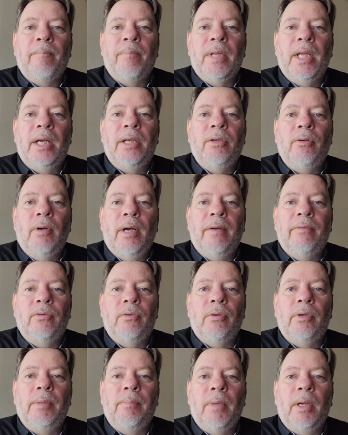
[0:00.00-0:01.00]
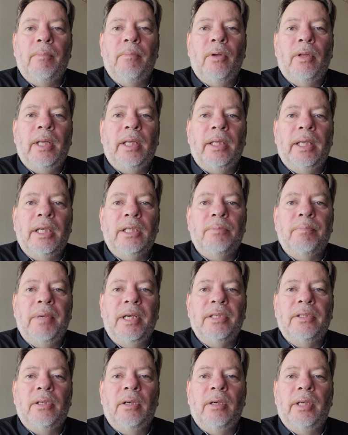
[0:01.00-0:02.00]
And you have to remember that
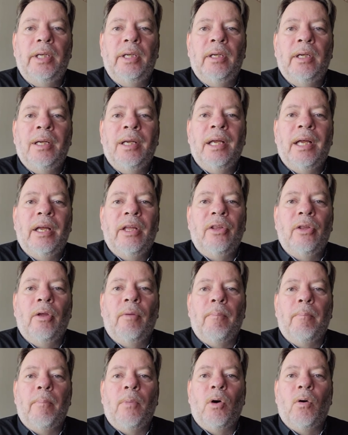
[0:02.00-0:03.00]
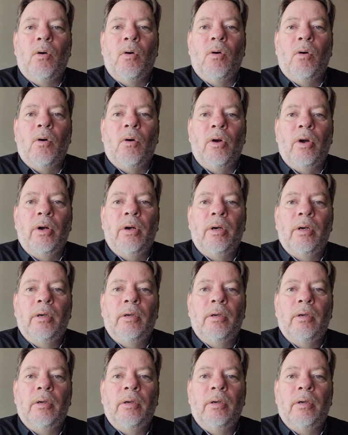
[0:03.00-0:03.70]
especially the more